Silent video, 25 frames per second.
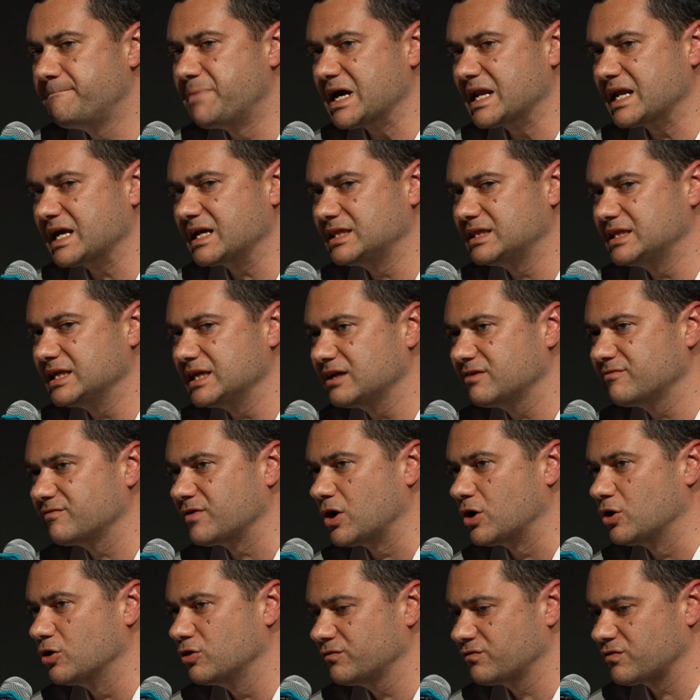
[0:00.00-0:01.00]
But I
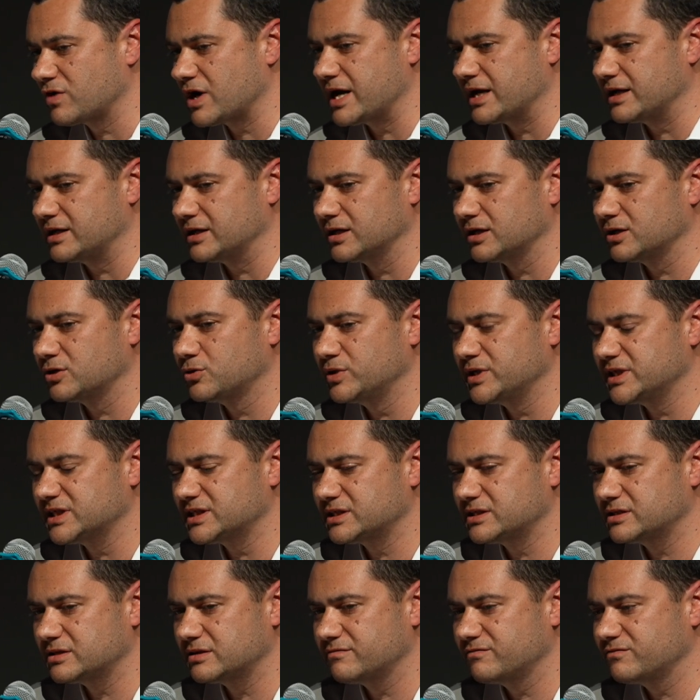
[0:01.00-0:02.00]
think the overriding
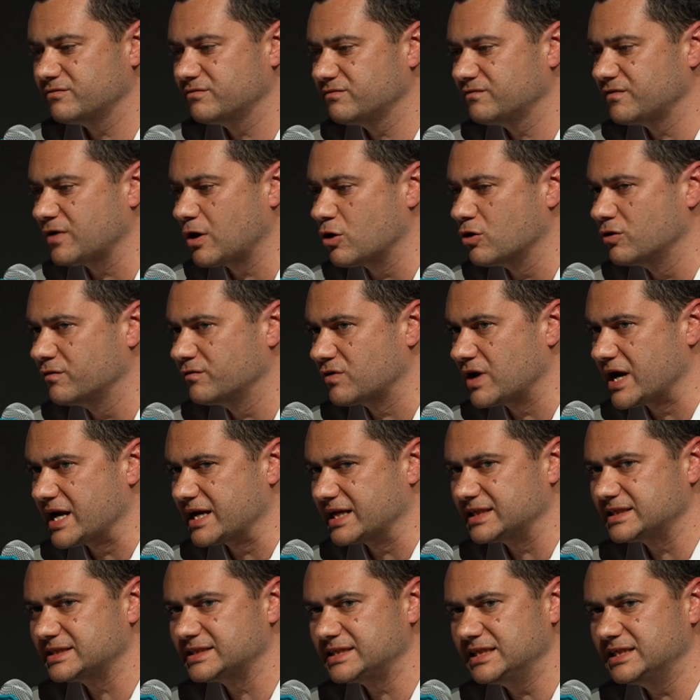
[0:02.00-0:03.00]

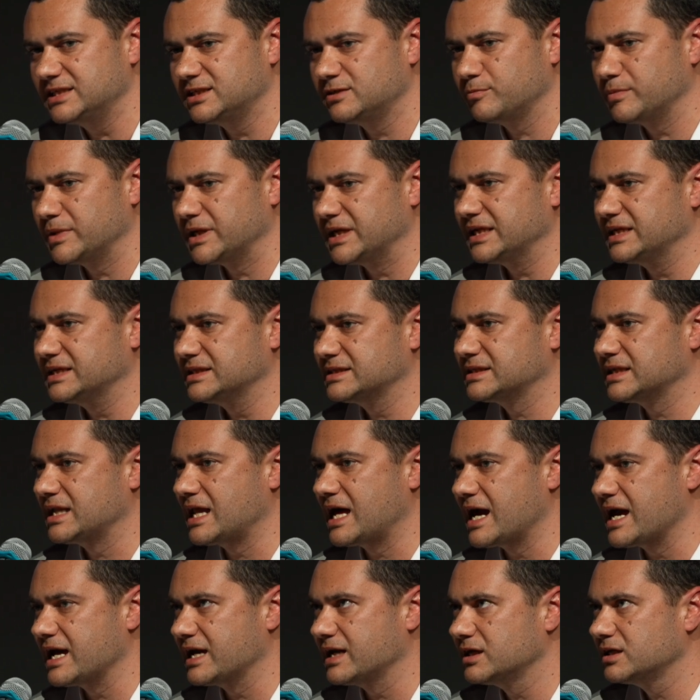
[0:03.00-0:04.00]
sentiment is
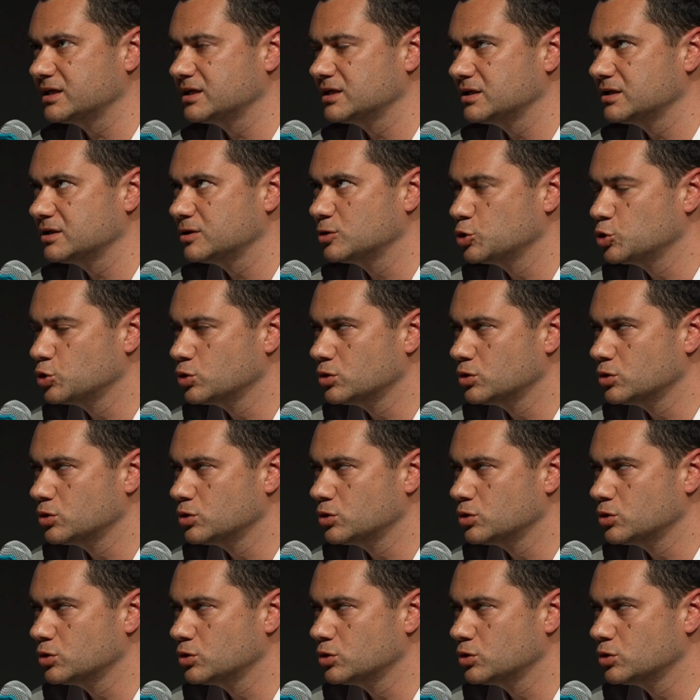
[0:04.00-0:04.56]
like,